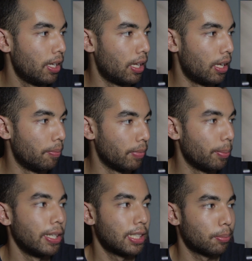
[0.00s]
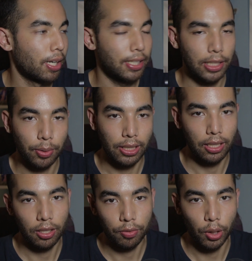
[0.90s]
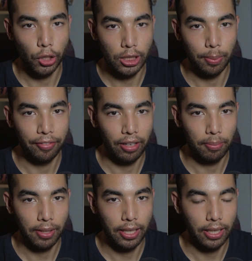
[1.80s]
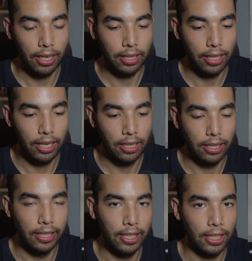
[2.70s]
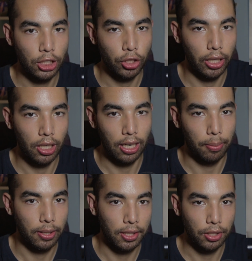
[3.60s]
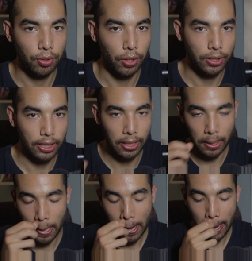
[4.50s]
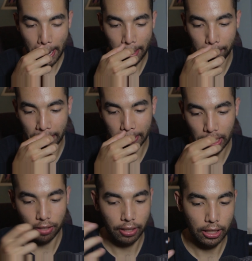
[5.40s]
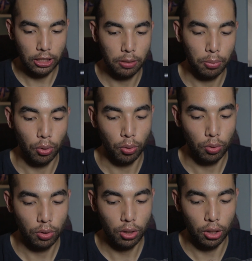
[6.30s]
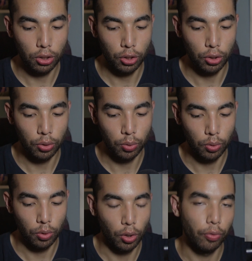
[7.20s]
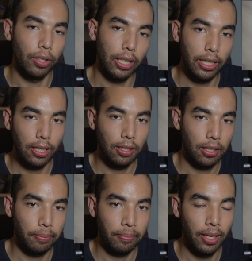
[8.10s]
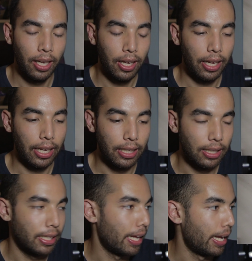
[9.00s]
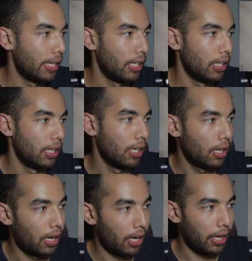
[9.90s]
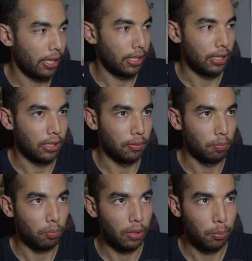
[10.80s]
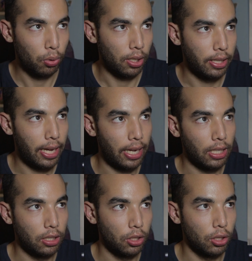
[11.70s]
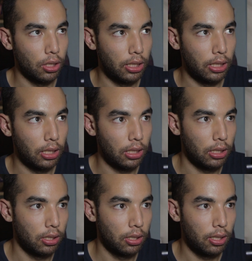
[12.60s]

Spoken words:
the basic process was I took photos of my family, and then in Illustrator I brought those photos in and made kind of like a simple cartoon overlay on them, and then I imported that into the